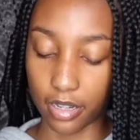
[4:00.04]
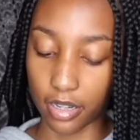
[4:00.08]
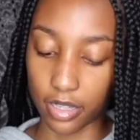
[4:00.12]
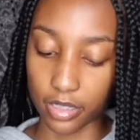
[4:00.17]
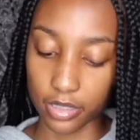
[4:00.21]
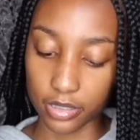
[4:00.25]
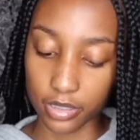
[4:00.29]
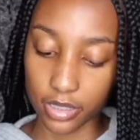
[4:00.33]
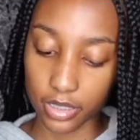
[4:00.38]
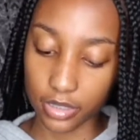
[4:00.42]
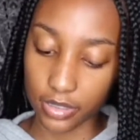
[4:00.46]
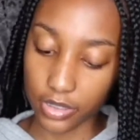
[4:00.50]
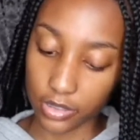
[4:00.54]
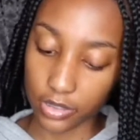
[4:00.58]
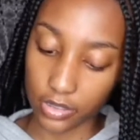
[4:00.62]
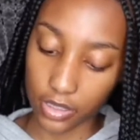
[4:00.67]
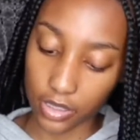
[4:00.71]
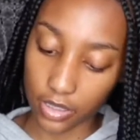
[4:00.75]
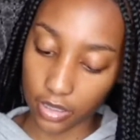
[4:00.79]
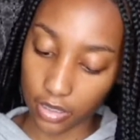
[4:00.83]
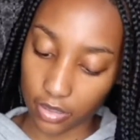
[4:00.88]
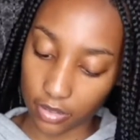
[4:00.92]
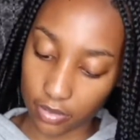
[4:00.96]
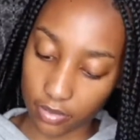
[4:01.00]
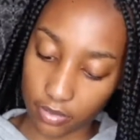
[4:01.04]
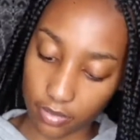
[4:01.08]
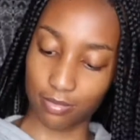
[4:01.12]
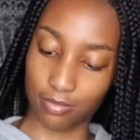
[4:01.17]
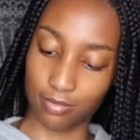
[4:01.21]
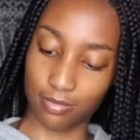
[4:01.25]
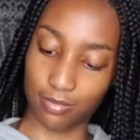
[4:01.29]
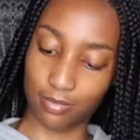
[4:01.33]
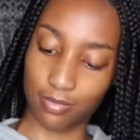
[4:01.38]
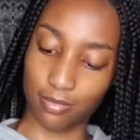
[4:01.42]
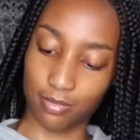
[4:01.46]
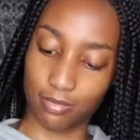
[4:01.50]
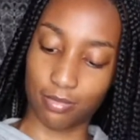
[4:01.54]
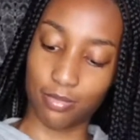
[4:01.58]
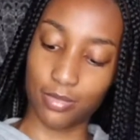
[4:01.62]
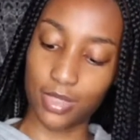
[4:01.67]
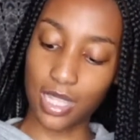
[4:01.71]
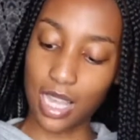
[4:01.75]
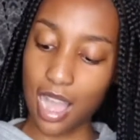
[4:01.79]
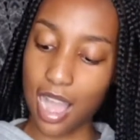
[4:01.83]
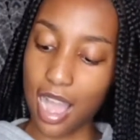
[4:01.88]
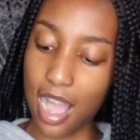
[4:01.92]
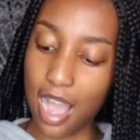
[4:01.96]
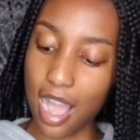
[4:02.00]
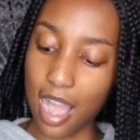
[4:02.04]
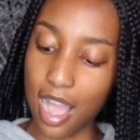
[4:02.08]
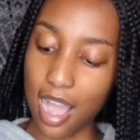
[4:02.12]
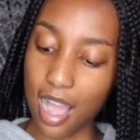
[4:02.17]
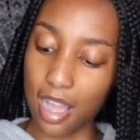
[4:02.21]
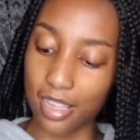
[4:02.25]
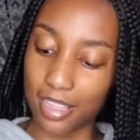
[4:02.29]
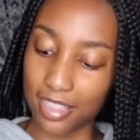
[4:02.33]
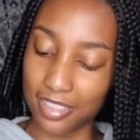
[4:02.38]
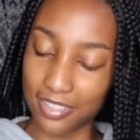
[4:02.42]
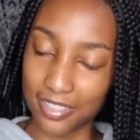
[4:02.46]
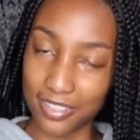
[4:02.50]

are you serious right now? Ah!